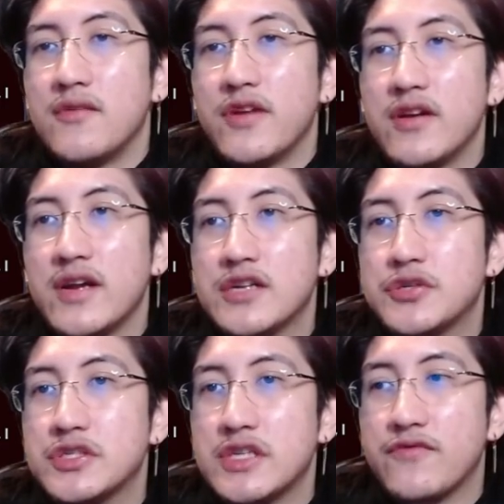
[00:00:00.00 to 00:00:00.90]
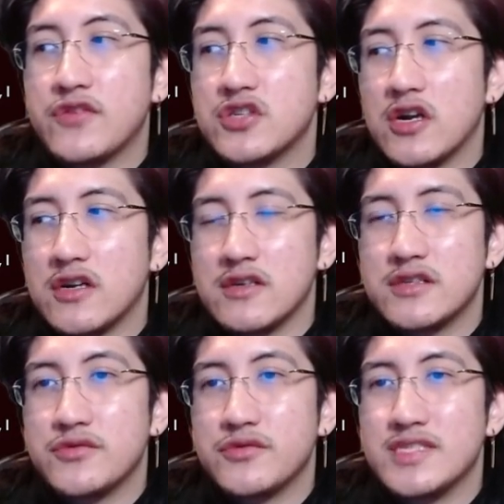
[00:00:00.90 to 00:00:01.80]
very interesting for Targon
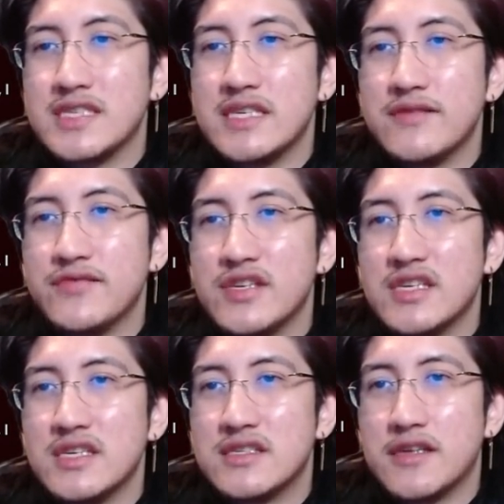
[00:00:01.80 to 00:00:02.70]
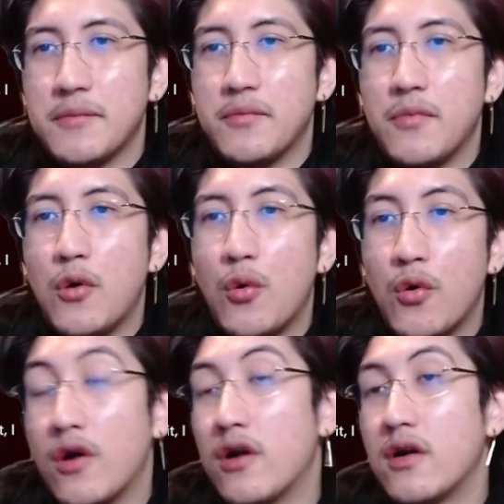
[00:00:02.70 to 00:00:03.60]
to receive some
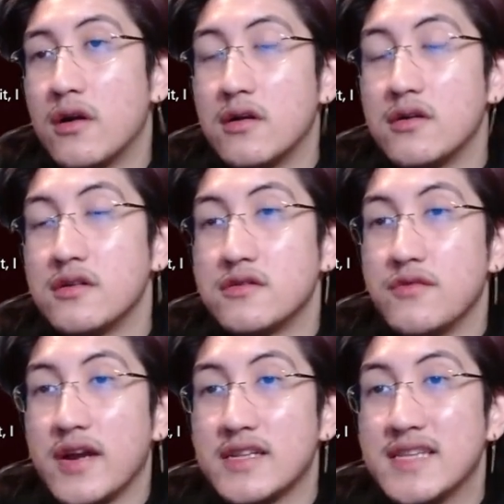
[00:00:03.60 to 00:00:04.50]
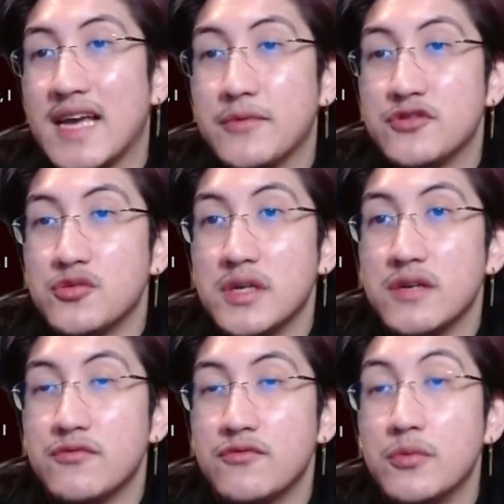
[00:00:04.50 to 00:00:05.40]
more direct damage
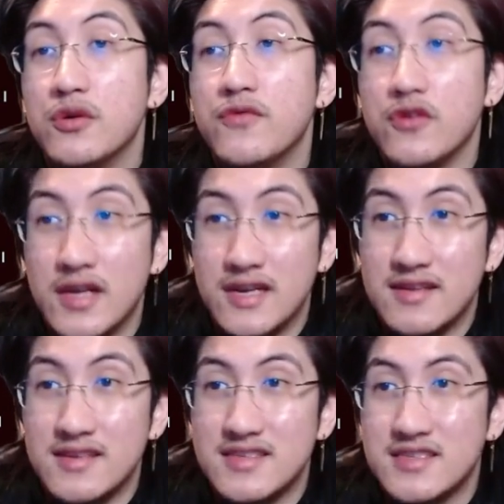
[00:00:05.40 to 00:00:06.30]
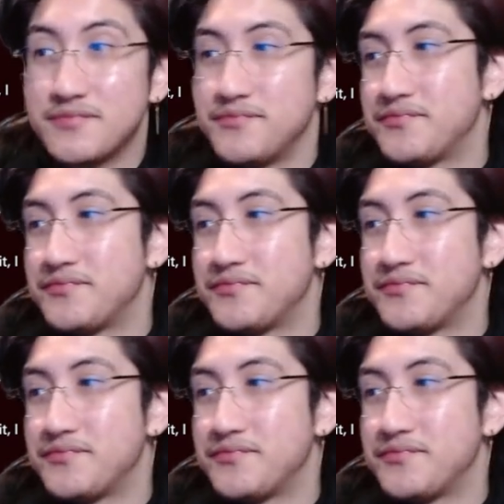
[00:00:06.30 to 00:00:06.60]
removal like this.